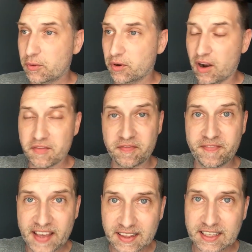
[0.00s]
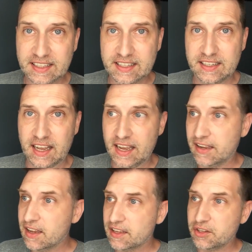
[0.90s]
We're unveiling it
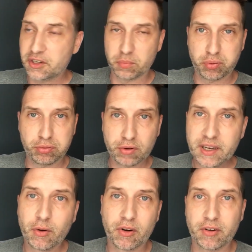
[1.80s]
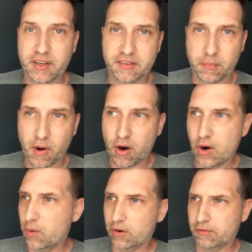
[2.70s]
today. You can pre order it
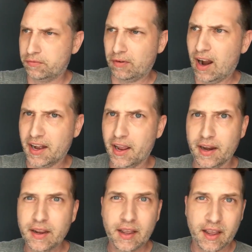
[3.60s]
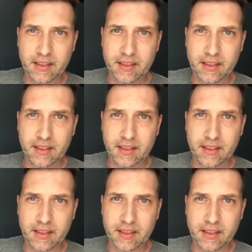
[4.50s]
tomorrow or Friday,